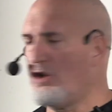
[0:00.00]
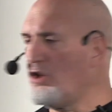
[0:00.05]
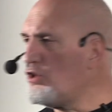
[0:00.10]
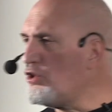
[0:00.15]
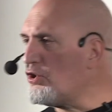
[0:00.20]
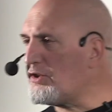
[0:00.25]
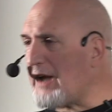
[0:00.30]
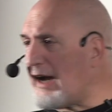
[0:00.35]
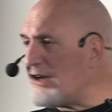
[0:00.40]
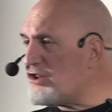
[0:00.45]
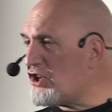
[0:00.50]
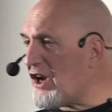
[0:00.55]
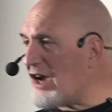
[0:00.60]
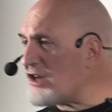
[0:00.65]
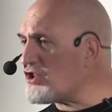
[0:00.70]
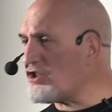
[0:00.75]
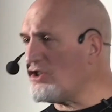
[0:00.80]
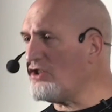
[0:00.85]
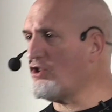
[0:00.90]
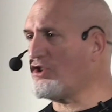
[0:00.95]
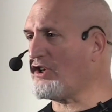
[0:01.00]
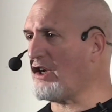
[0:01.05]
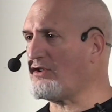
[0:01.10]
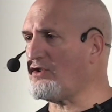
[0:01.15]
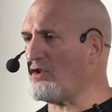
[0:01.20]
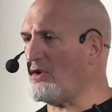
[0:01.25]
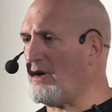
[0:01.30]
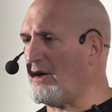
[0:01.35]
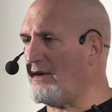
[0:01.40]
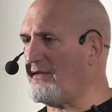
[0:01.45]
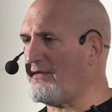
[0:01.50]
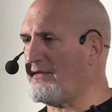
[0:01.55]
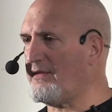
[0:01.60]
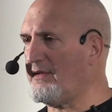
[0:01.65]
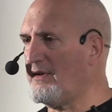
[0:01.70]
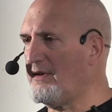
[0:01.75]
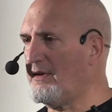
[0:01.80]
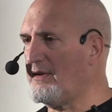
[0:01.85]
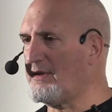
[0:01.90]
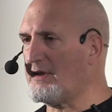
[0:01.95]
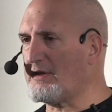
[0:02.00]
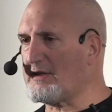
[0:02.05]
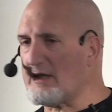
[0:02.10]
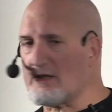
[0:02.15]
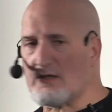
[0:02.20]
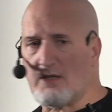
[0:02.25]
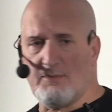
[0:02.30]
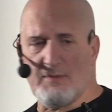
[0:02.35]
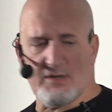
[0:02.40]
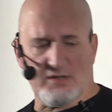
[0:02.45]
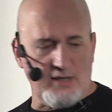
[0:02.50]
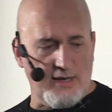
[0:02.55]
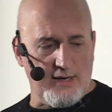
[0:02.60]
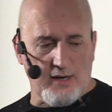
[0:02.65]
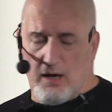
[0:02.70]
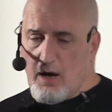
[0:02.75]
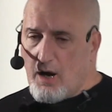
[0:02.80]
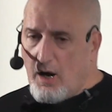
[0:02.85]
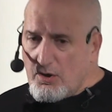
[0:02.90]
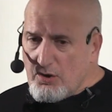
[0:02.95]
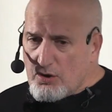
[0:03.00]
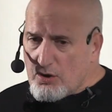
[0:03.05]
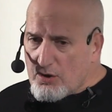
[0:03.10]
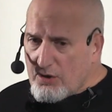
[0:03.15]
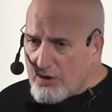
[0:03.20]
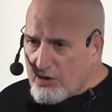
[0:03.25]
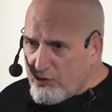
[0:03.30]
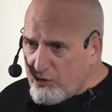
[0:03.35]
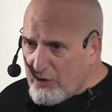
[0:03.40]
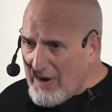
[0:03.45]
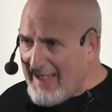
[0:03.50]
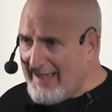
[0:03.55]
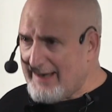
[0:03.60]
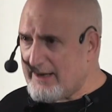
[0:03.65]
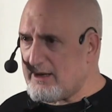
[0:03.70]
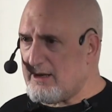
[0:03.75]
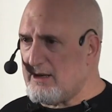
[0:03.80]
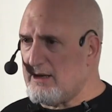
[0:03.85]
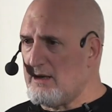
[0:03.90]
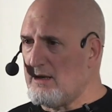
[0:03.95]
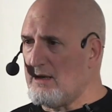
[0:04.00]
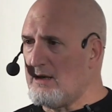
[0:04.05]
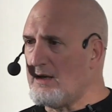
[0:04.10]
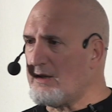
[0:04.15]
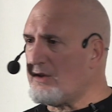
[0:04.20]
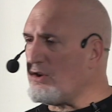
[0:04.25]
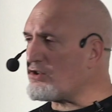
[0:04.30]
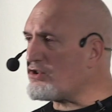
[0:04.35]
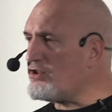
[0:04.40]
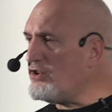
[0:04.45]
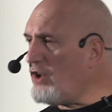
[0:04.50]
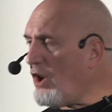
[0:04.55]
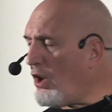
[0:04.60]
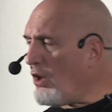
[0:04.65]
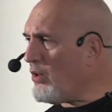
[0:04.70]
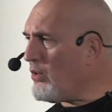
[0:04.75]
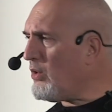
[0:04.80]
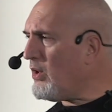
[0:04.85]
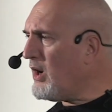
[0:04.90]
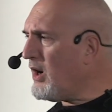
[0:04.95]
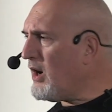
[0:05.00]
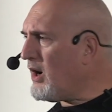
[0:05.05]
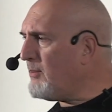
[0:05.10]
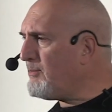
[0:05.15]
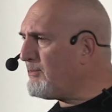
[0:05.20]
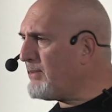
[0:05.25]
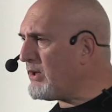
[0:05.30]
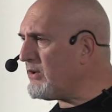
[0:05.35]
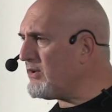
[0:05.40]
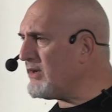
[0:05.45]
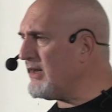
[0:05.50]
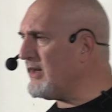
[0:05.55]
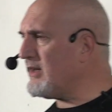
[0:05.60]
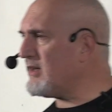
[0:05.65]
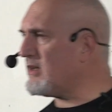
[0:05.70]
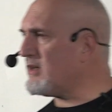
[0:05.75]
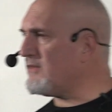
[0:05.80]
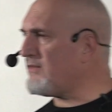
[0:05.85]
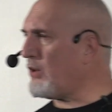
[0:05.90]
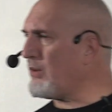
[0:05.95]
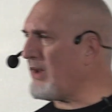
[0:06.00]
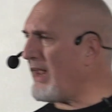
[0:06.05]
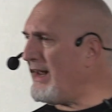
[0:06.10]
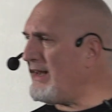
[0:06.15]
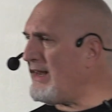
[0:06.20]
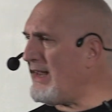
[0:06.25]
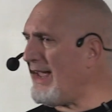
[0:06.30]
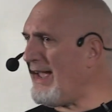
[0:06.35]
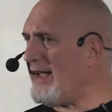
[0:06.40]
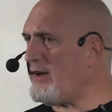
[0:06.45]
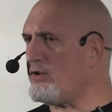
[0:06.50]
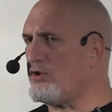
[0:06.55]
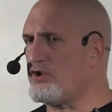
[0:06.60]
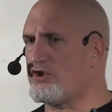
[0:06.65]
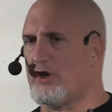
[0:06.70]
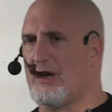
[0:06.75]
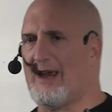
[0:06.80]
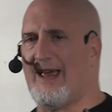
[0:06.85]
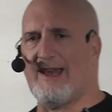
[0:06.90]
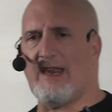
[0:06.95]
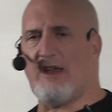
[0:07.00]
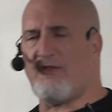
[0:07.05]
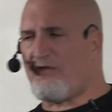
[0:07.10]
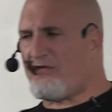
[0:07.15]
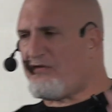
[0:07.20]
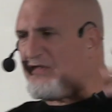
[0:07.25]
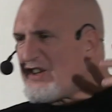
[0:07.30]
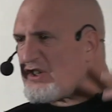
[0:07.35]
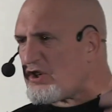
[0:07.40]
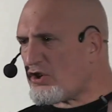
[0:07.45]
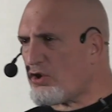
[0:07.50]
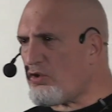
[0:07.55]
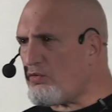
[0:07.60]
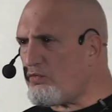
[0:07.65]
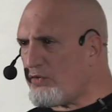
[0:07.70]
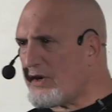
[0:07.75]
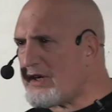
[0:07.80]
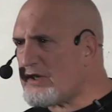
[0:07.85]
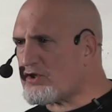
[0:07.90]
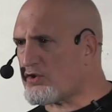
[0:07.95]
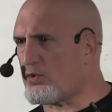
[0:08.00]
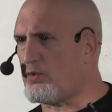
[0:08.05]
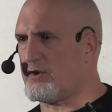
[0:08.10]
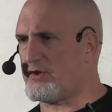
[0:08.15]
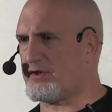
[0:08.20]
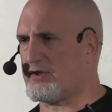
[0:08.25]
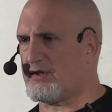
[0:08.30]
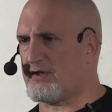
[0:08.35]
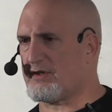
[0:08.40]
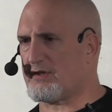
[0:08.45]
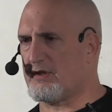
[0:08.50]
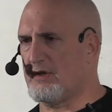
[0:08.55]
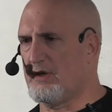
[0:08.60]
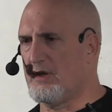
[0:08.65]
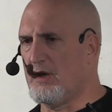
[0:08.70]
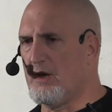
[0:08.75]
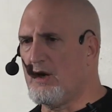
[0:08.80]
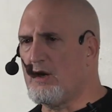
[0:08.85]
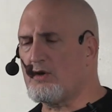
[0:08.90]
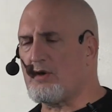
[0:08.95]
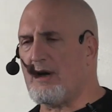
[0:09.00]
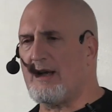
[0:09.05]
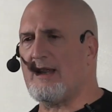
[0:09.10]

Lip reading: your digestion shuts off. The system is like under threat. There's no ability to devote any energy, any physical resources to